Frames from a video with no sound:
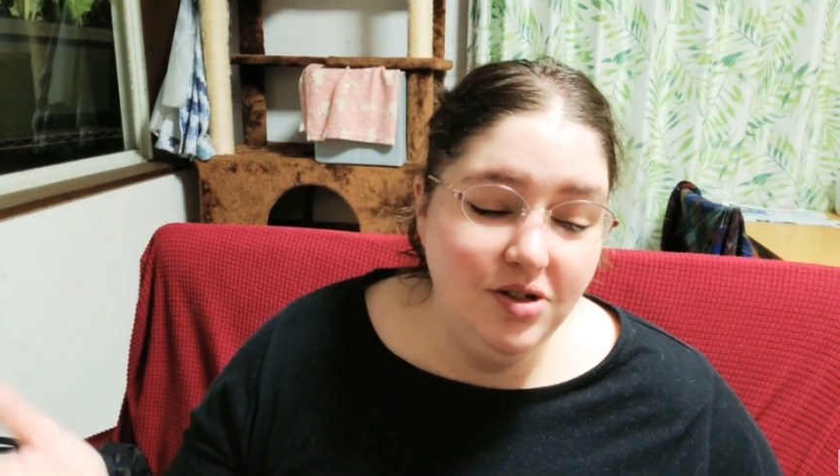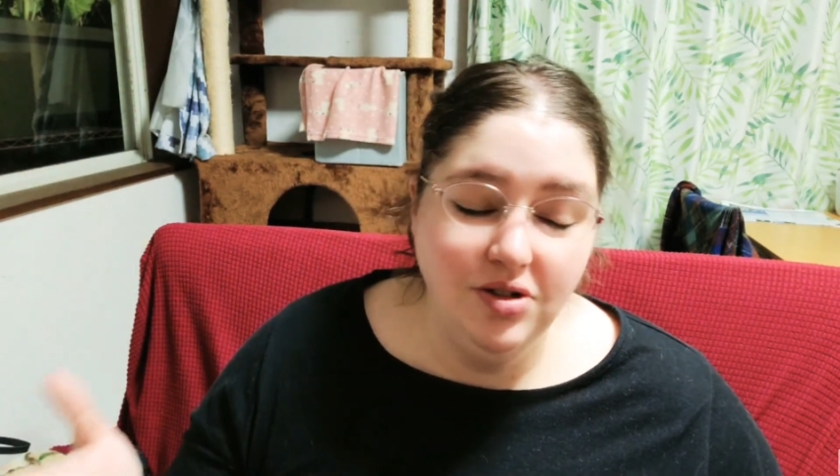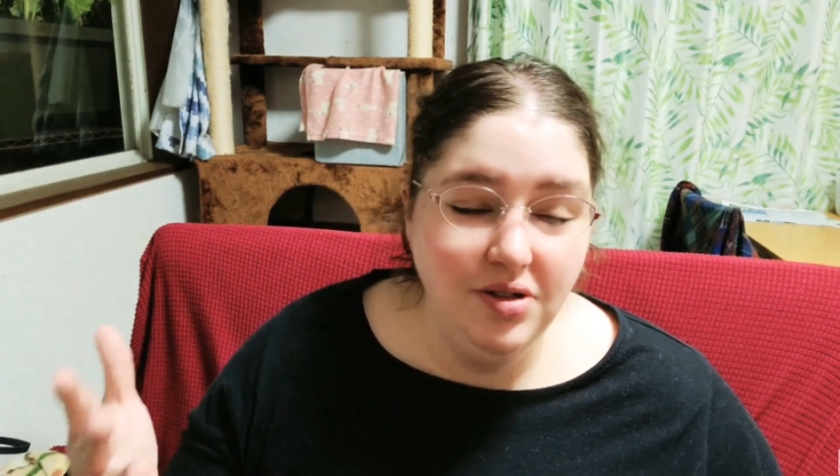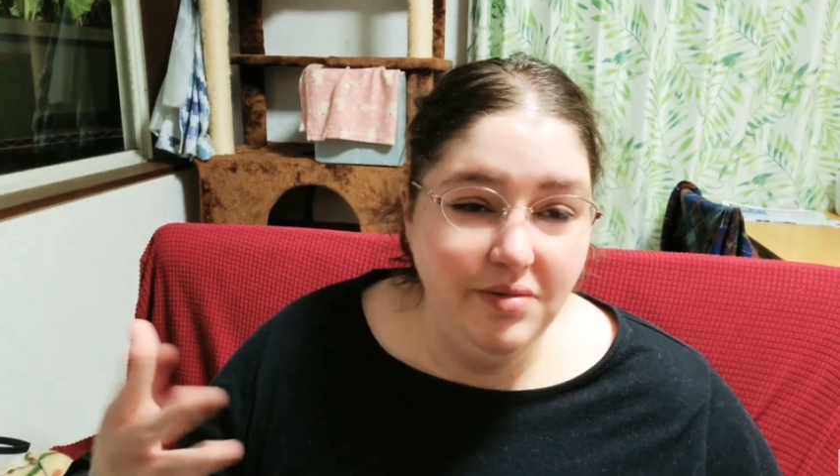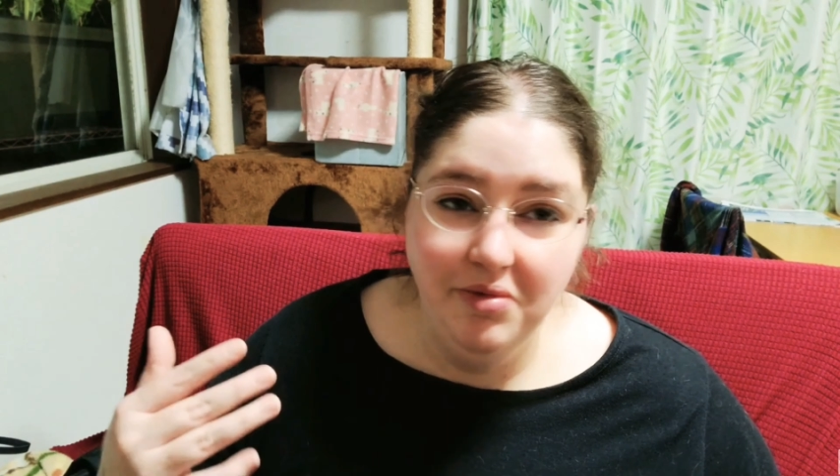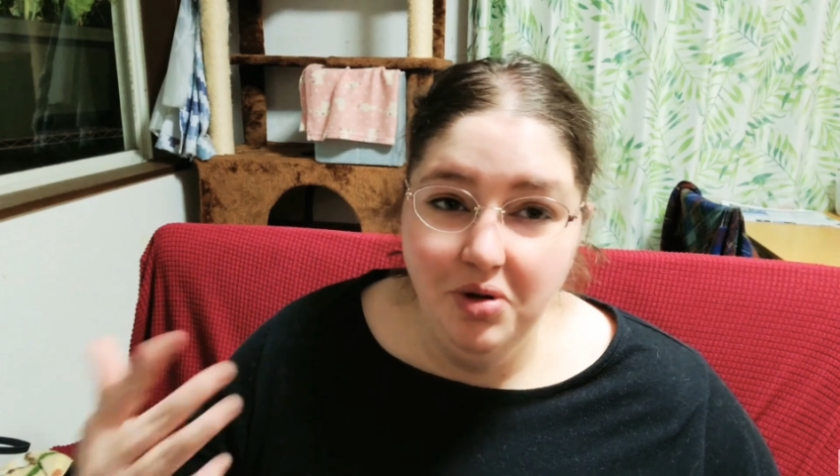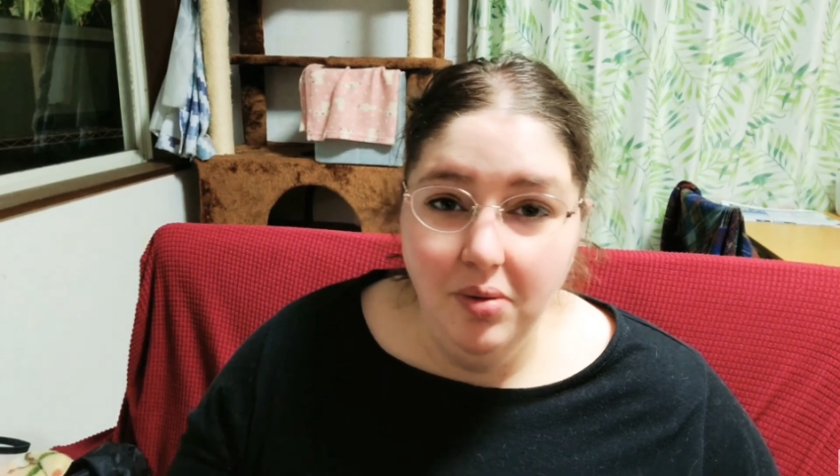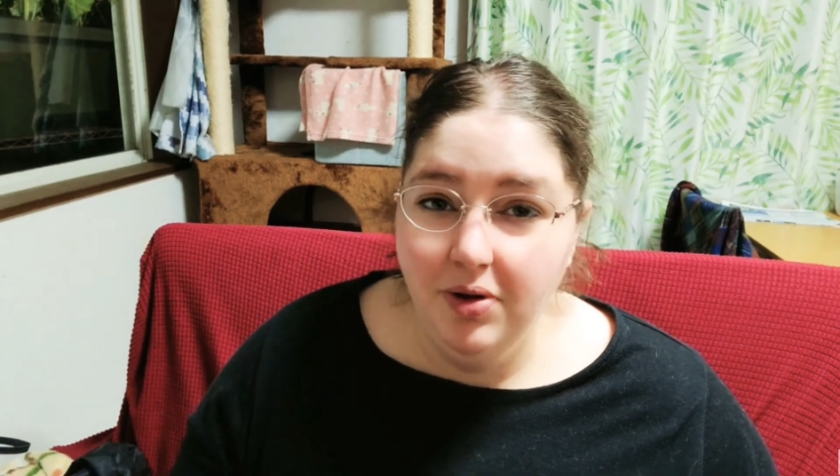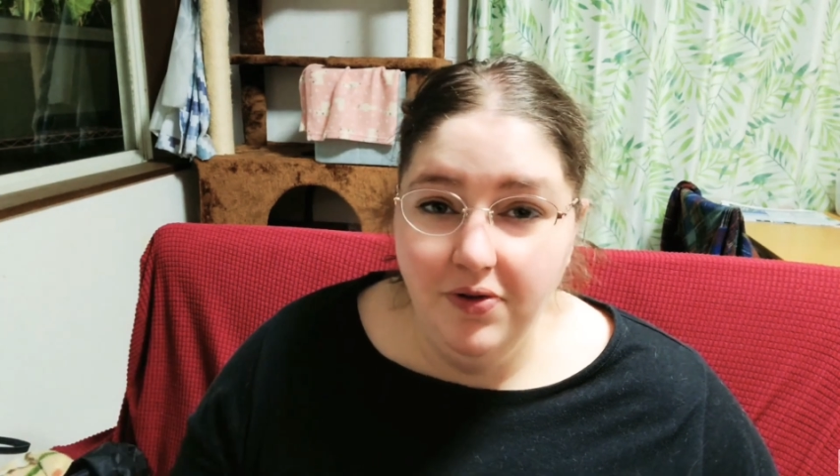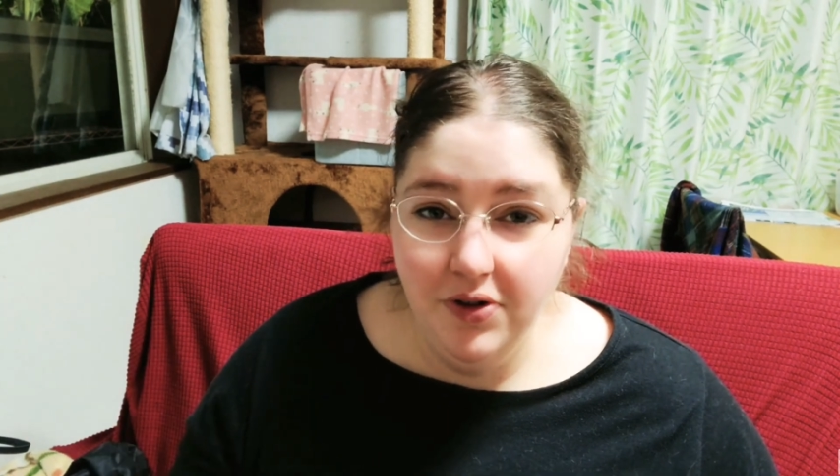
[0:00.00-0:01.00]
it's just a
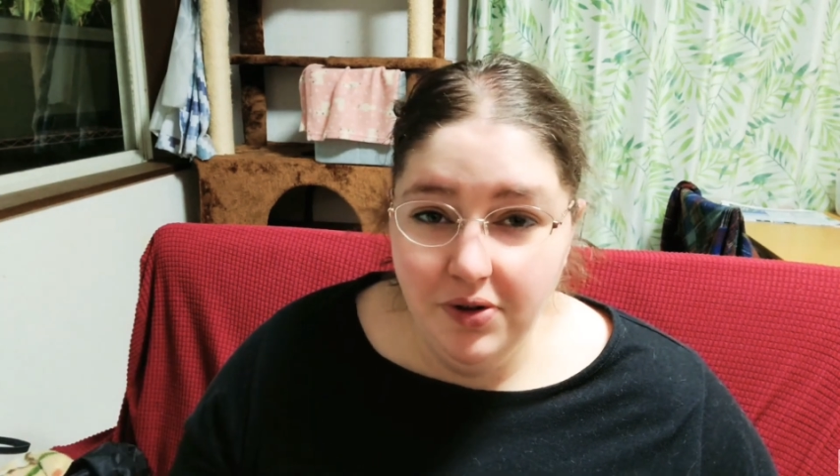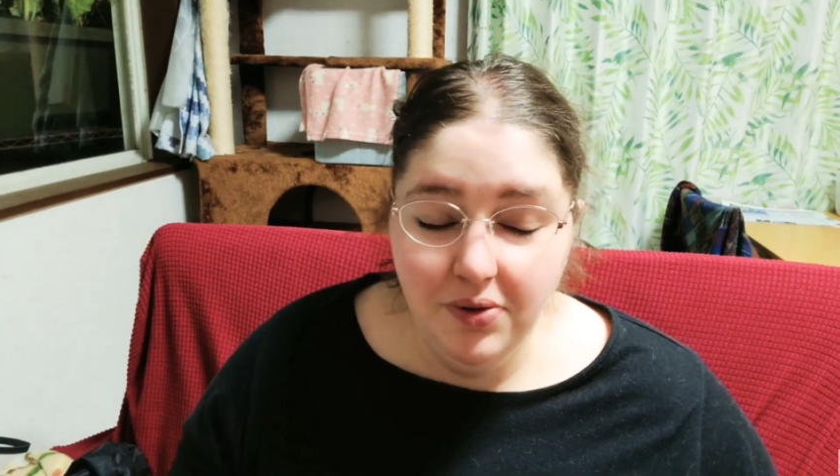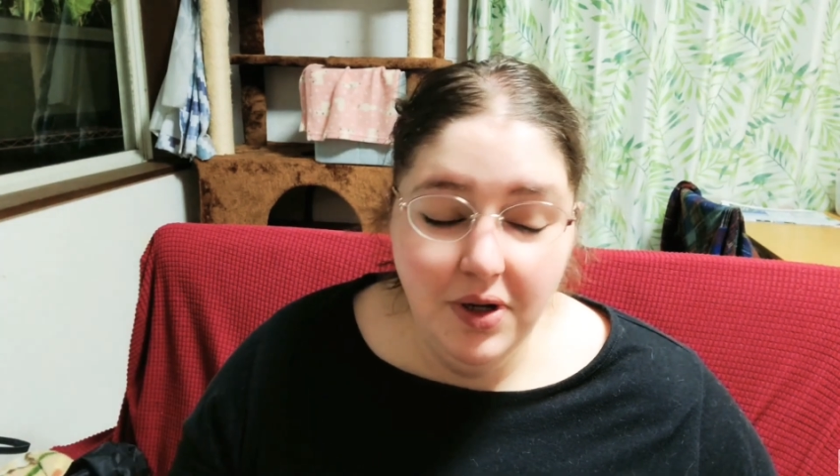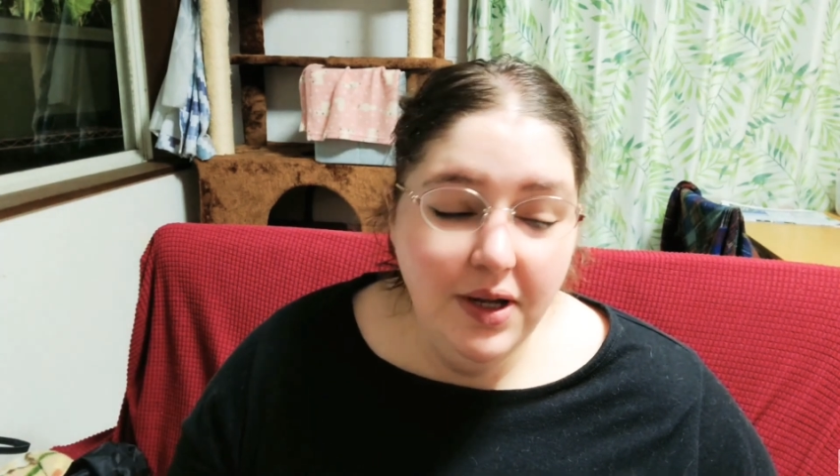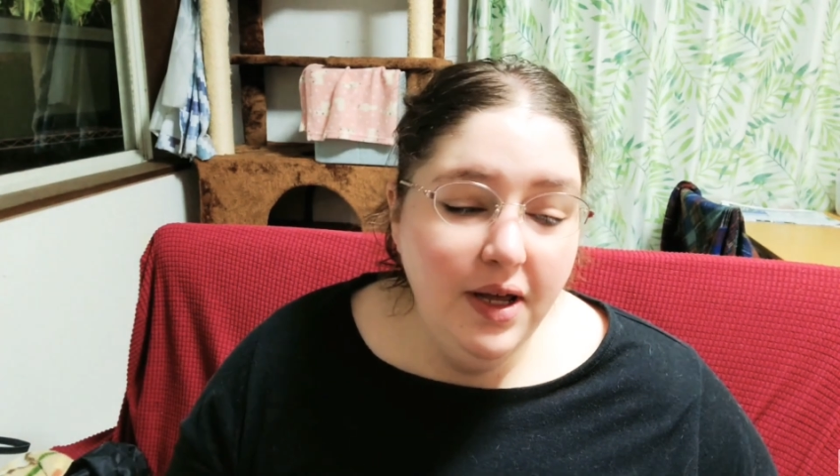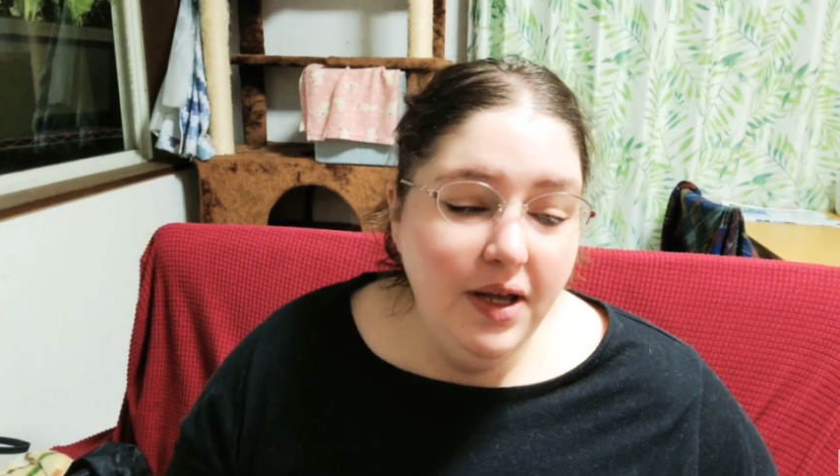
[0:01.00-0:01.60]
normal flu.